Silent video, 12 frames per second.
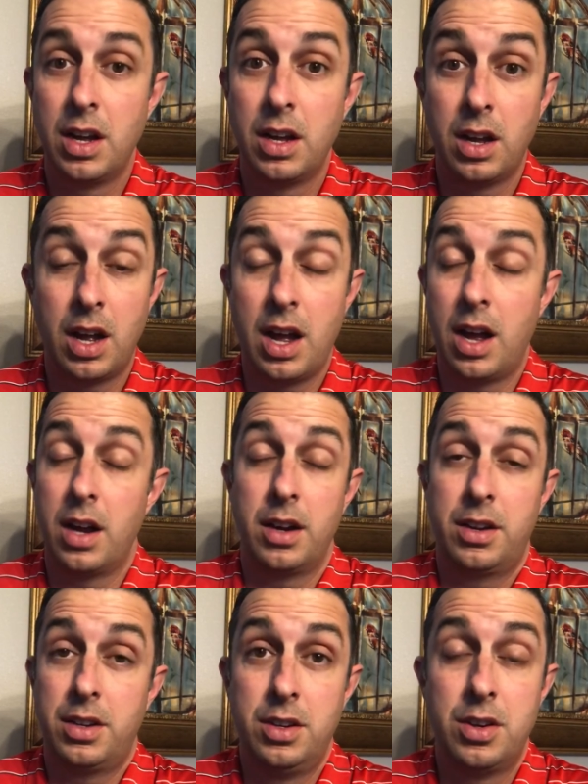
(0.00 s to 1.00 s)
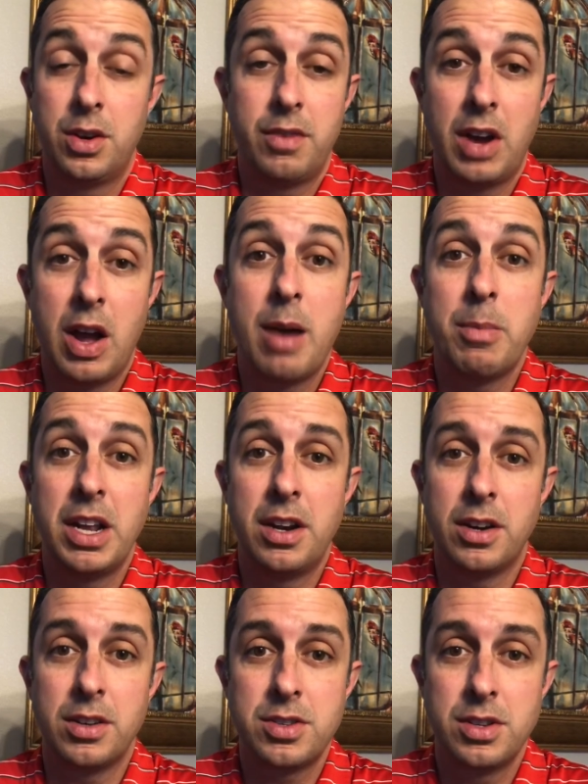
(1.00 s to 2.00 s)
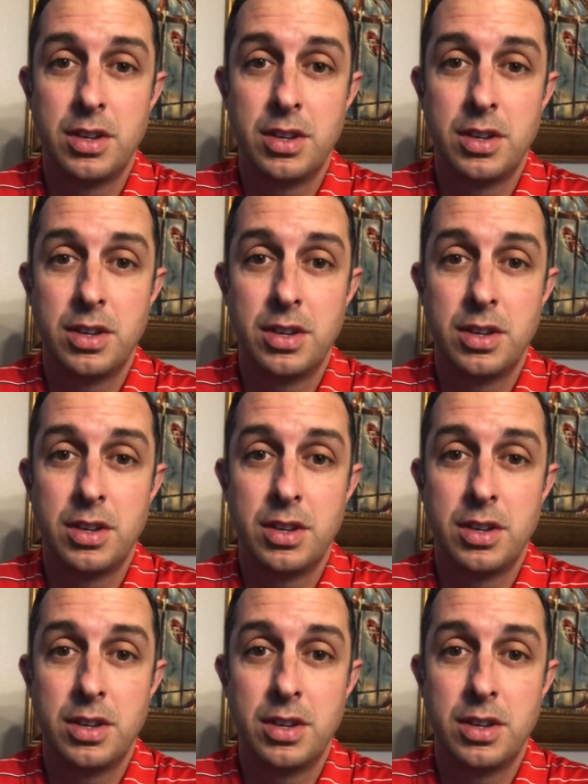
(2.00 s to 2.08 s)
I don't even know how many dogs.